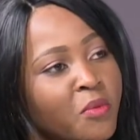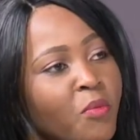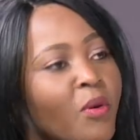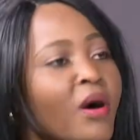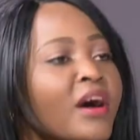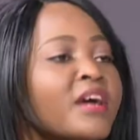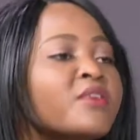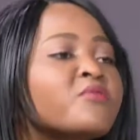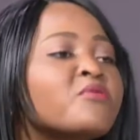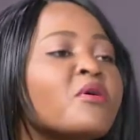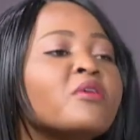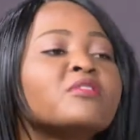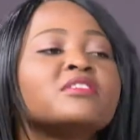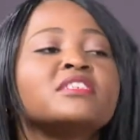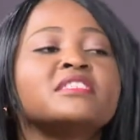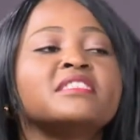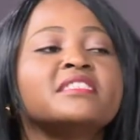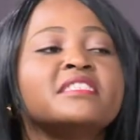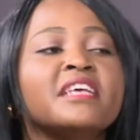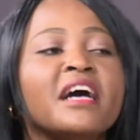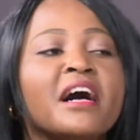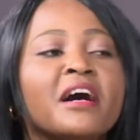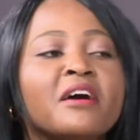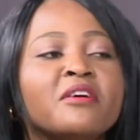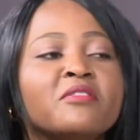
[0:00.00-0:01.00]
Well, it wrote
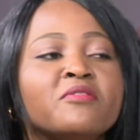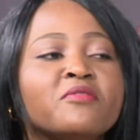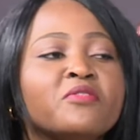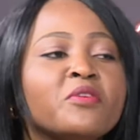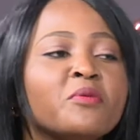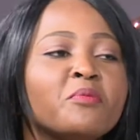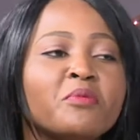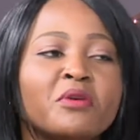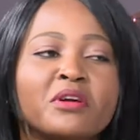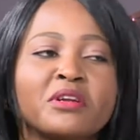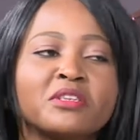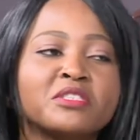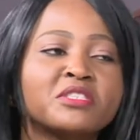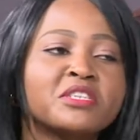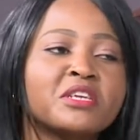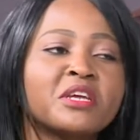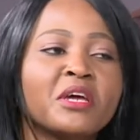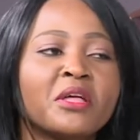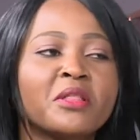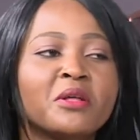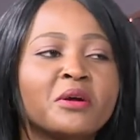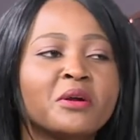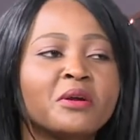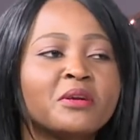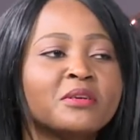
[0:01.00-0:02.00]
itself. You put it
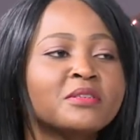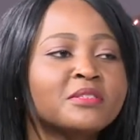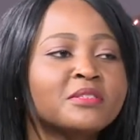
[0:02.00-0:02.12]
together.